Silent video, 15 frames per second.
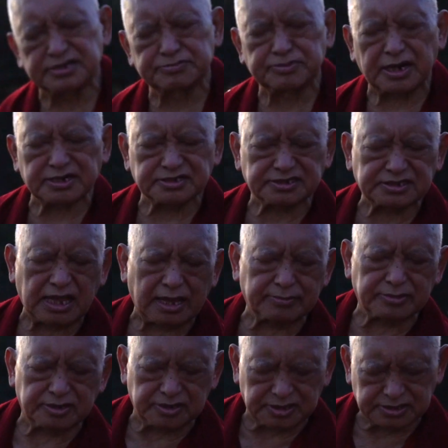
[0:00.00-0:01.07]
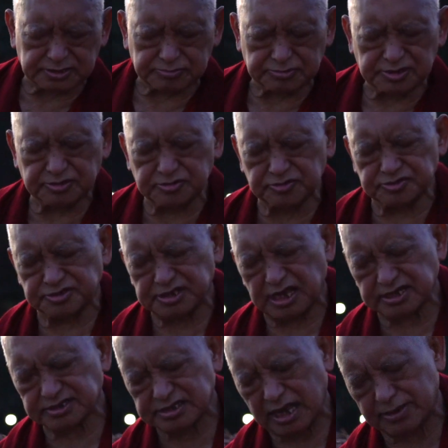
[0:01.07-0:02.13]
and practice Dharma, we use the
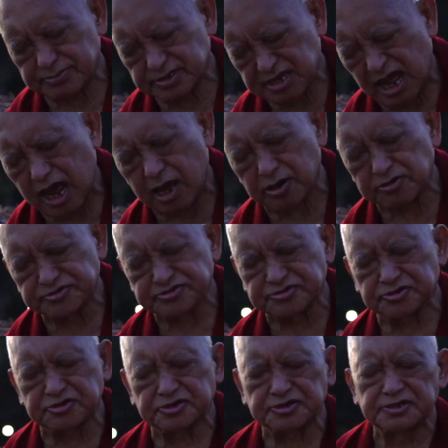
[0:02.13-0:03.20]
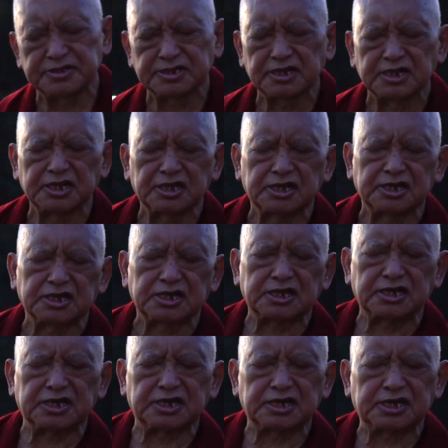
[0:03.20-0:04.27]
example now. So,
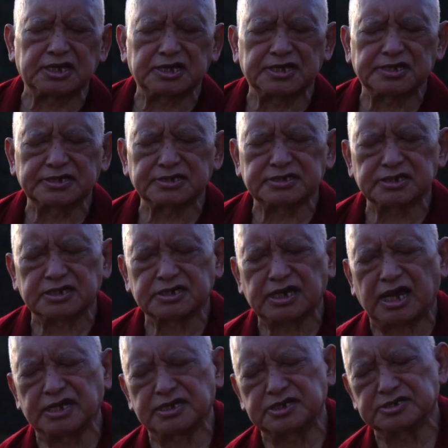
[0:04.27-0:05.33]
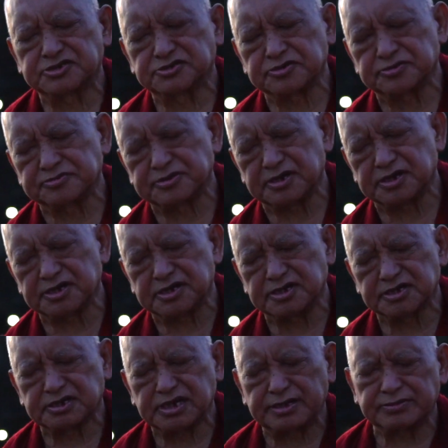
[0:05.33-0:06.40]
uh, kindness of
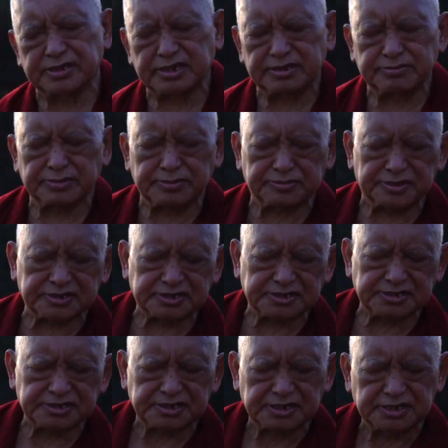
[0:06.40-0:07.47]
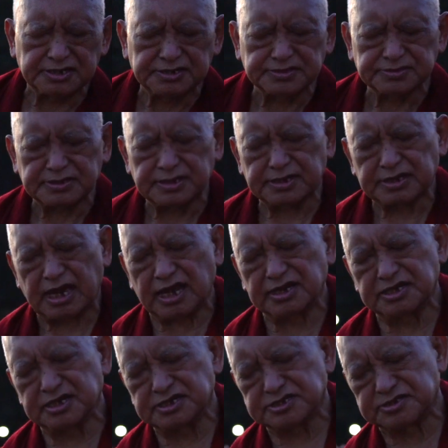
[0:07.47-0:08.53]
uh, giving him a body, uh,
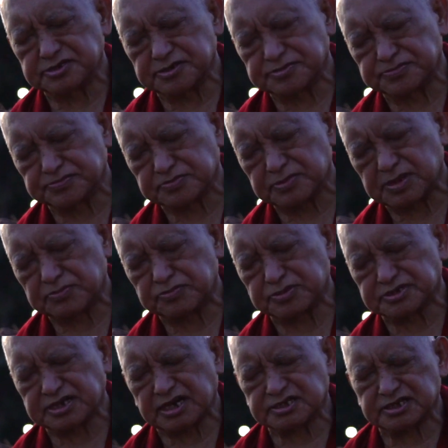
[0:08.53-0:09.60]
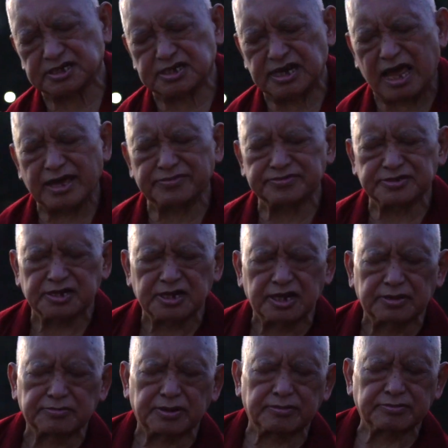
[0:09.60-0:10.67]
kindness uh, protected life
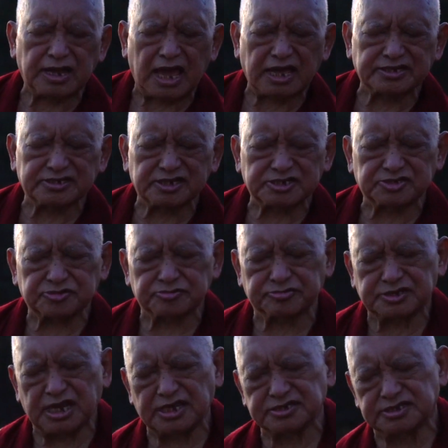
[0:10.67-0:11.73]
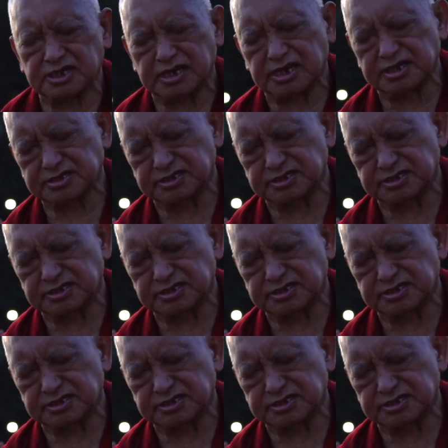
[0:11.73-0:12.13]
from hundreds of danger a